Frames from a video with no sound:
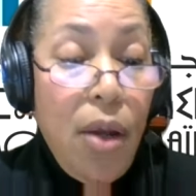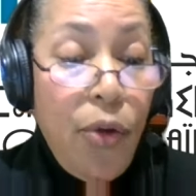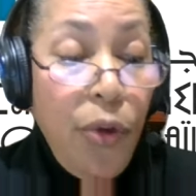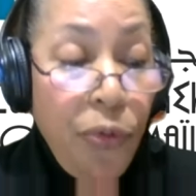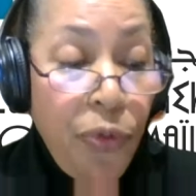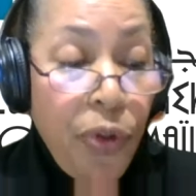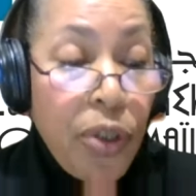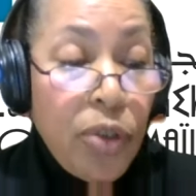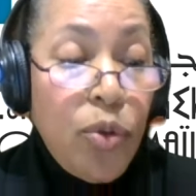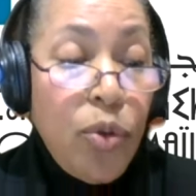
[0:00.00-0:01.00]

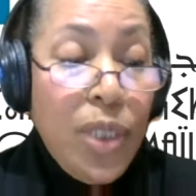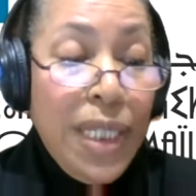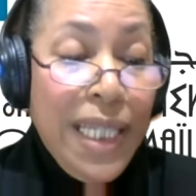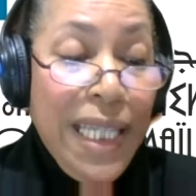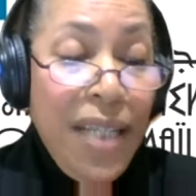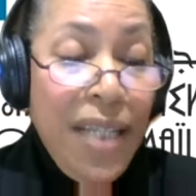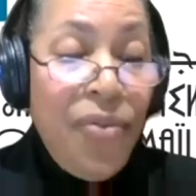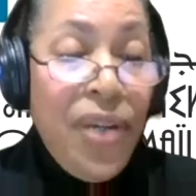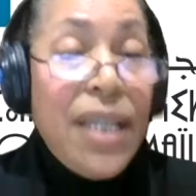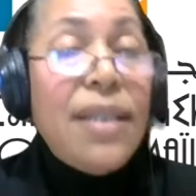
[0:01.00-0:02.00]
refer to the
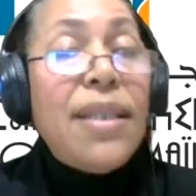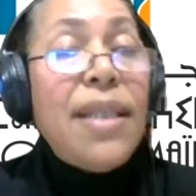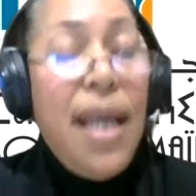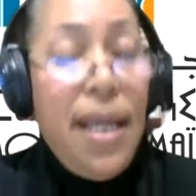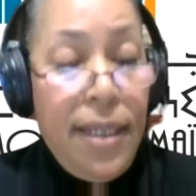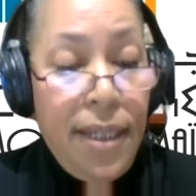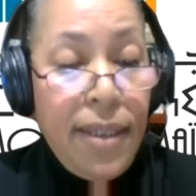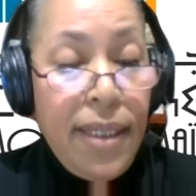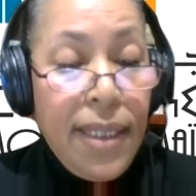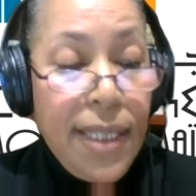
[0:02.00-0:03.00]
event and the
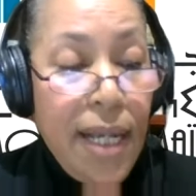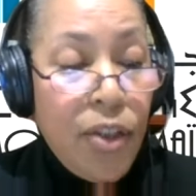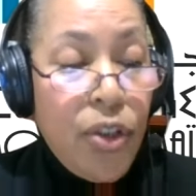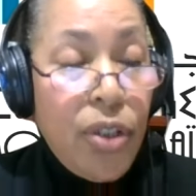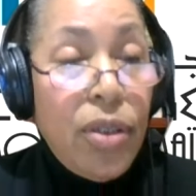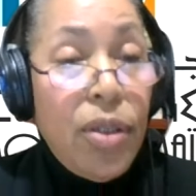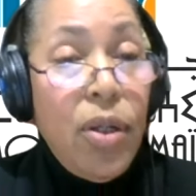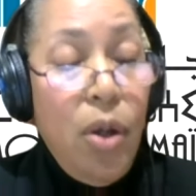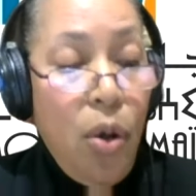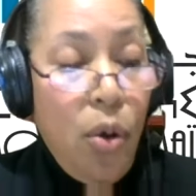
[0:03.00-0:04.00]
discussion,
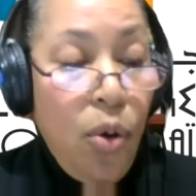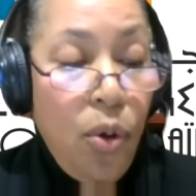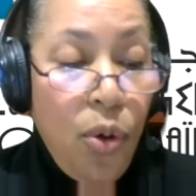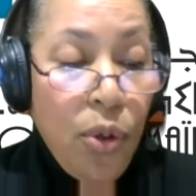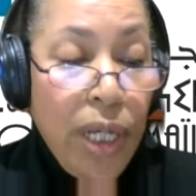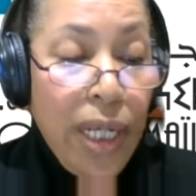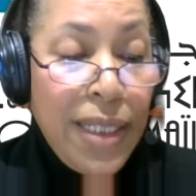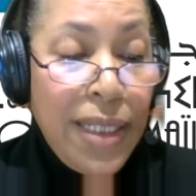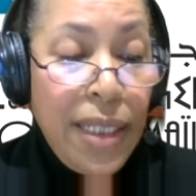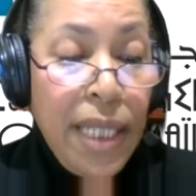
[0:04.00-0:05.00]
or
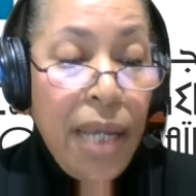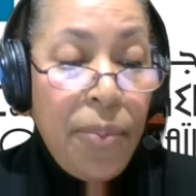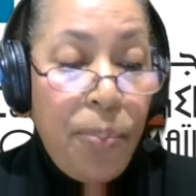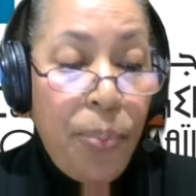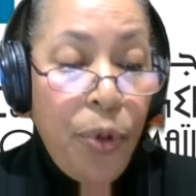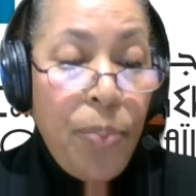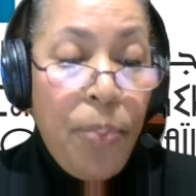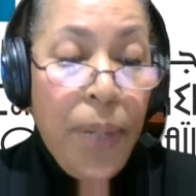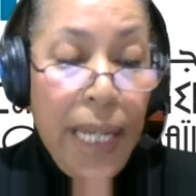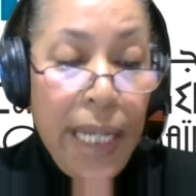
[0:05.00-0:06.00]
is it a
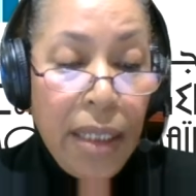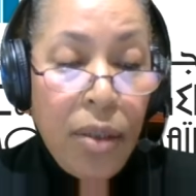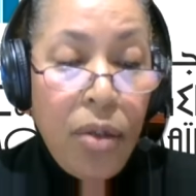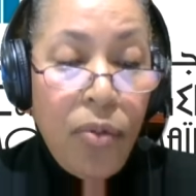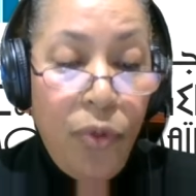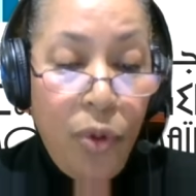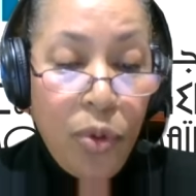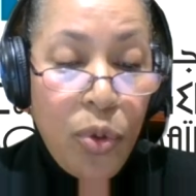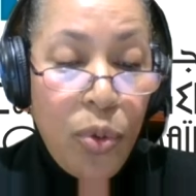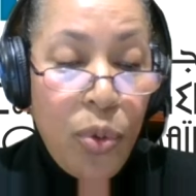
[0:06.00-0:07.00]
pre-planned
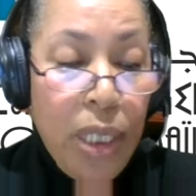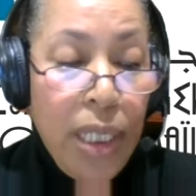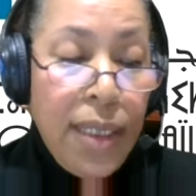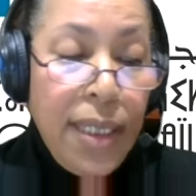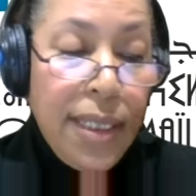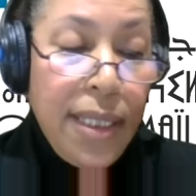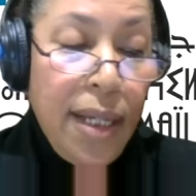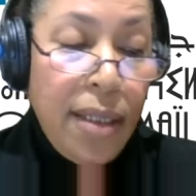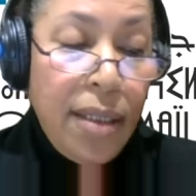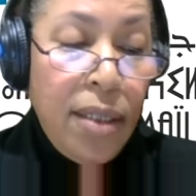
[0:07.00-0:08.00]
photo
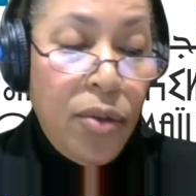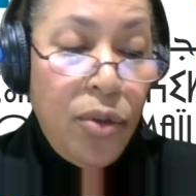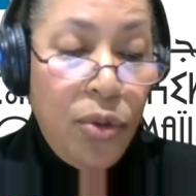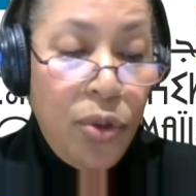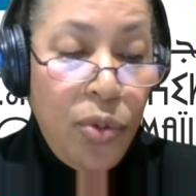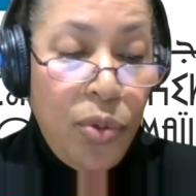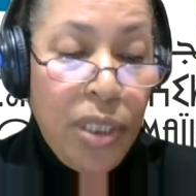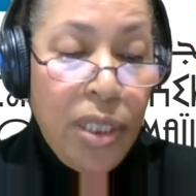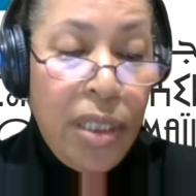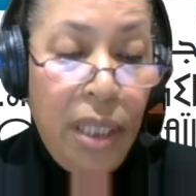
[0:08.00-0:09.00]
designed to
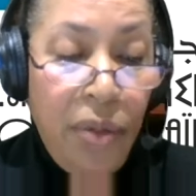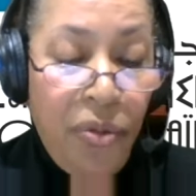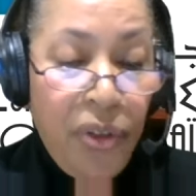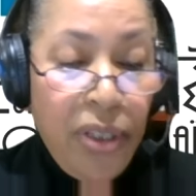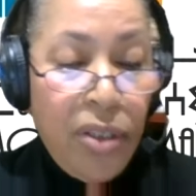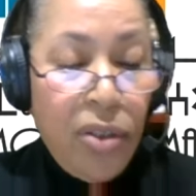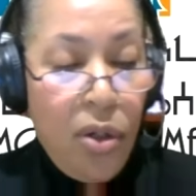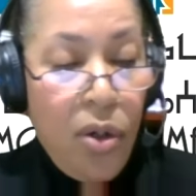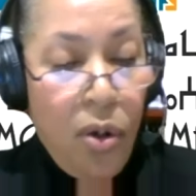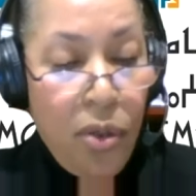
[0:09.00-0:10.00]
suit different
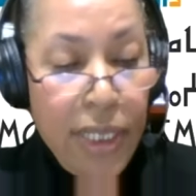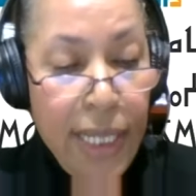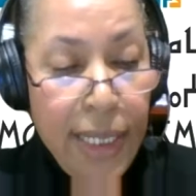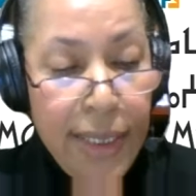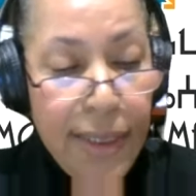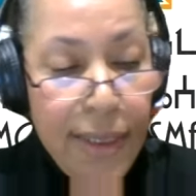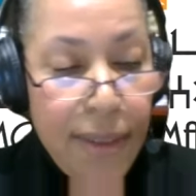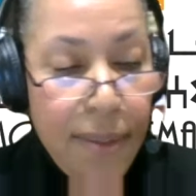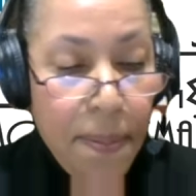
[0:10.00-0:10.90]
contexts,